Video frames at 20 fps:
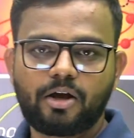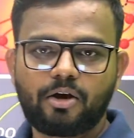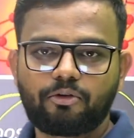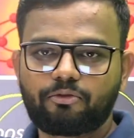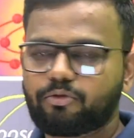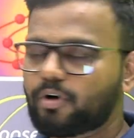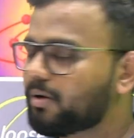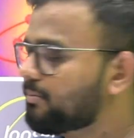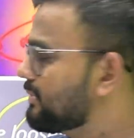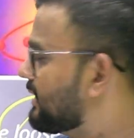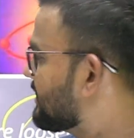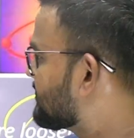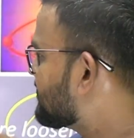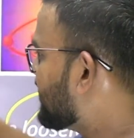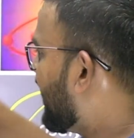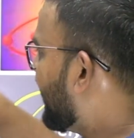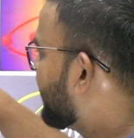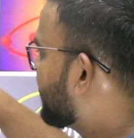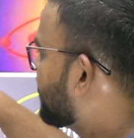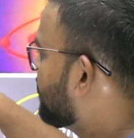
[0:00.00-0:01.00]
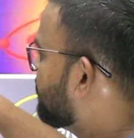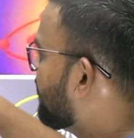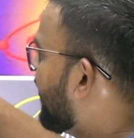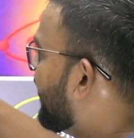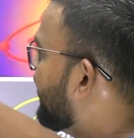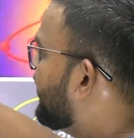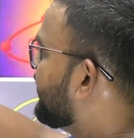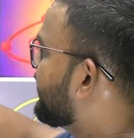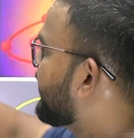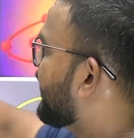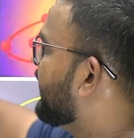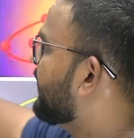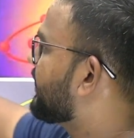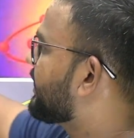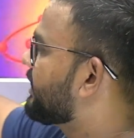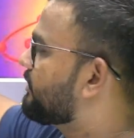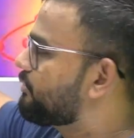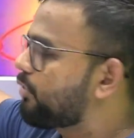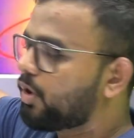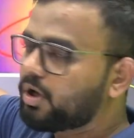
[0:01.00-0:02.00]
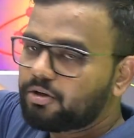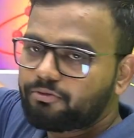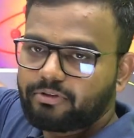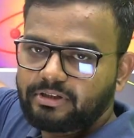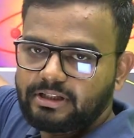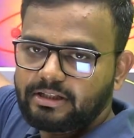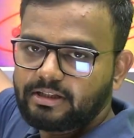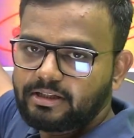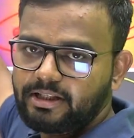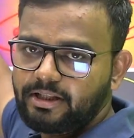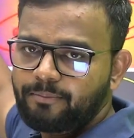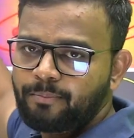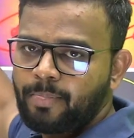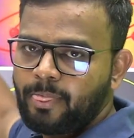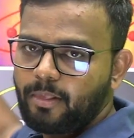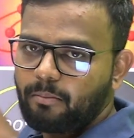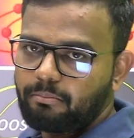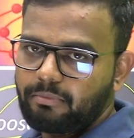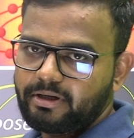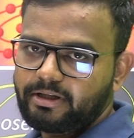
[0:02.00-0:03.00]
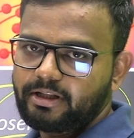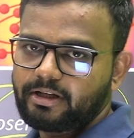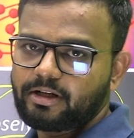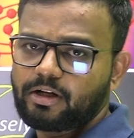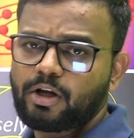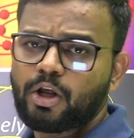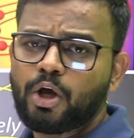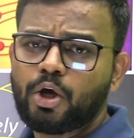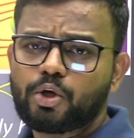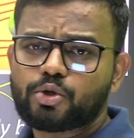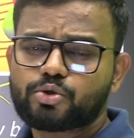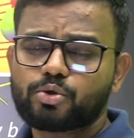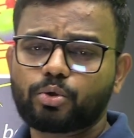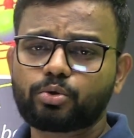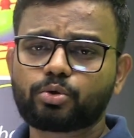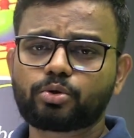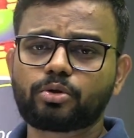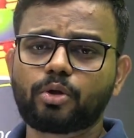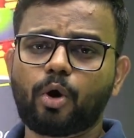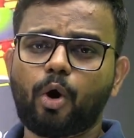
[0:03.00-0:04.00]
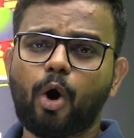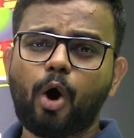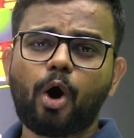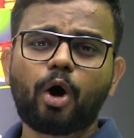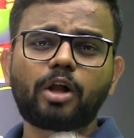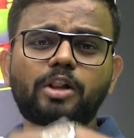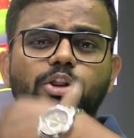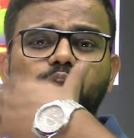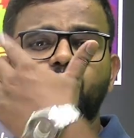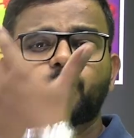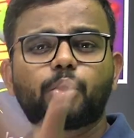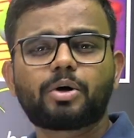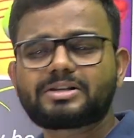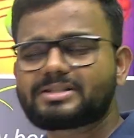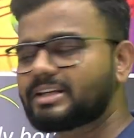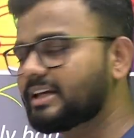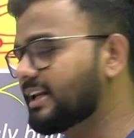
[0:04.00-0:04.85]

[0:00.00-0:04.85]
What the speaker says: from this atom and it can revolve within the material. So all those